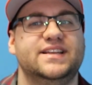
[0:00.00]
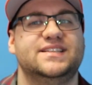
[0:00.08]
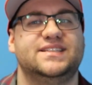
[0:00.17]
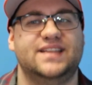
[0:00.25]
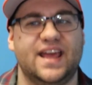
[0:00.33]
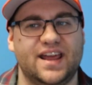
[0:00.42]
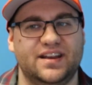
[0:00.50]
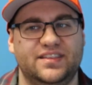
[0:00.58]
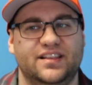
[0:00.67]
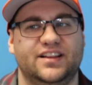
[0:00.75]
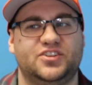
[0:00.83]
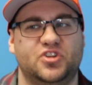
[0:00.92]
is dead.
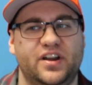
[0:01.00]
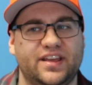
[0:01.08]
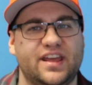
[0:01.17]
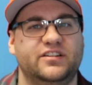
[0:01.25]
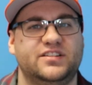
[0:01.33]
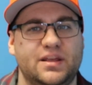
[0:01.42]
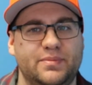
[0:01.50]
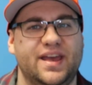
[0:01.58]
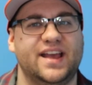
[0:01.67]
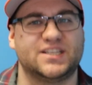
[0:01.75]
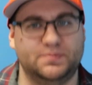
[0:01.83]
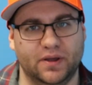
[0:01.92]
The Electronic Entertainment
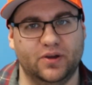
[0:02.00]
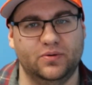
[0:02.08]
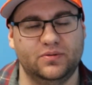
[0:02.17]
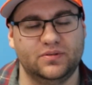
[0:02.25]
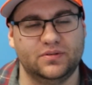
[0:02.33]
Expo.